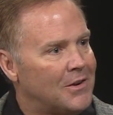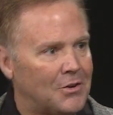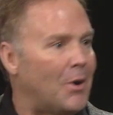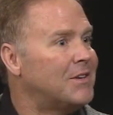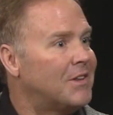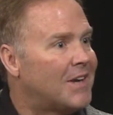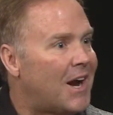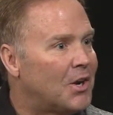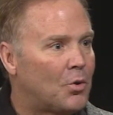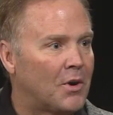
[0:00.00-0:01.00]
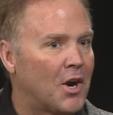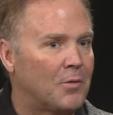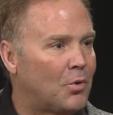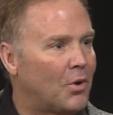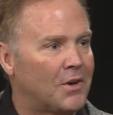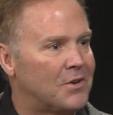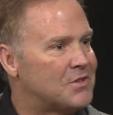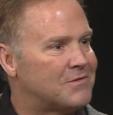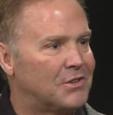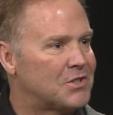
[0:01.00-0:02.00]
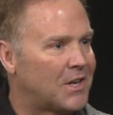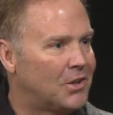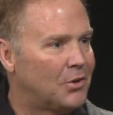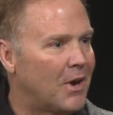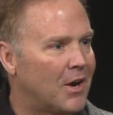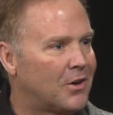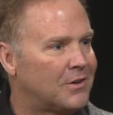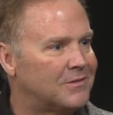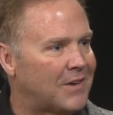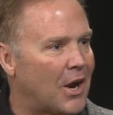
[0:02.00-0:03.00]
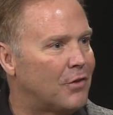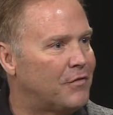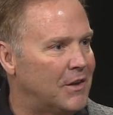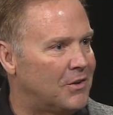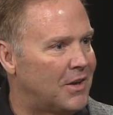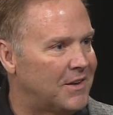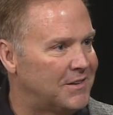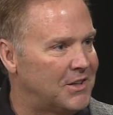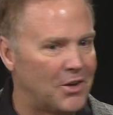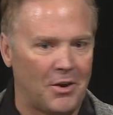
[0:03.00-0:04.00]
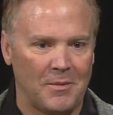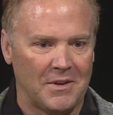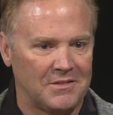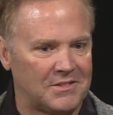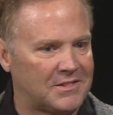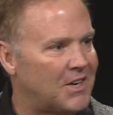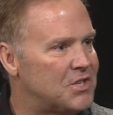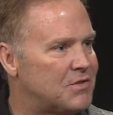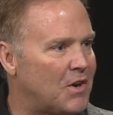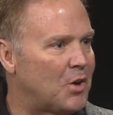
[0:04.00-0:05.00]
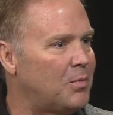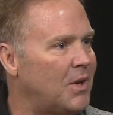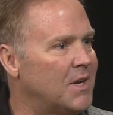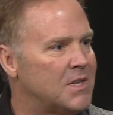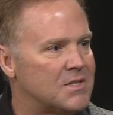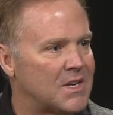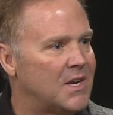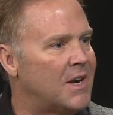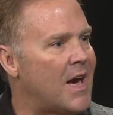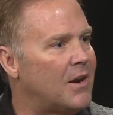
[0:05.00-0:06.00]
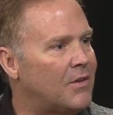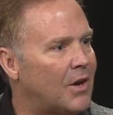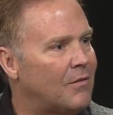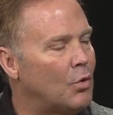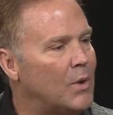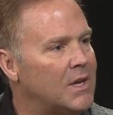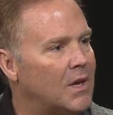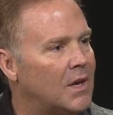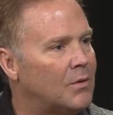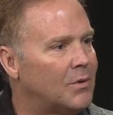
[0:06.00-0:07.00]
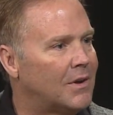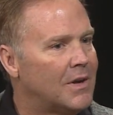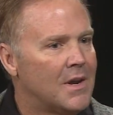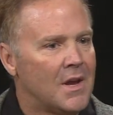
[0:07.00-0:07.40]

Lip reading: Go out to the Concord Airport, and it looks like a little airfield. And, you know, I mean, tons of airplanes in and out of there every weekend.